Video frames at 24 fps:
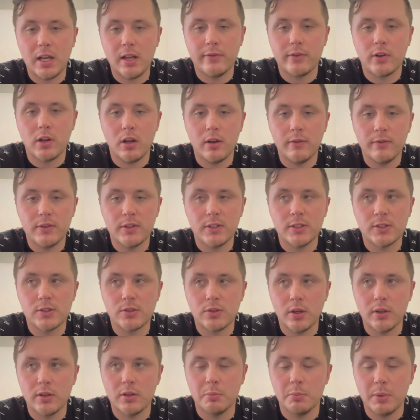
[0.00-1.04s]
have confidence
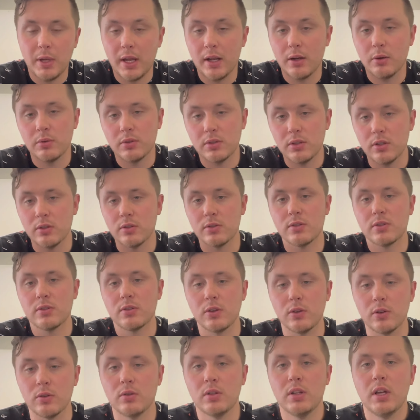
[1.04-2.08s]
throughout the bag with those,
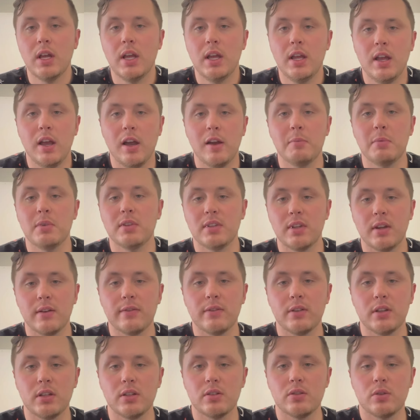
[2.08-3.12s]
so I've been
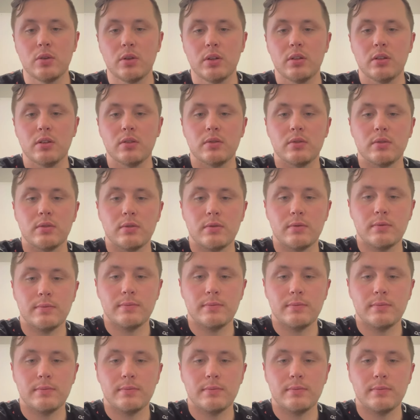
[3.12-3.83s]
definitely enjoying those.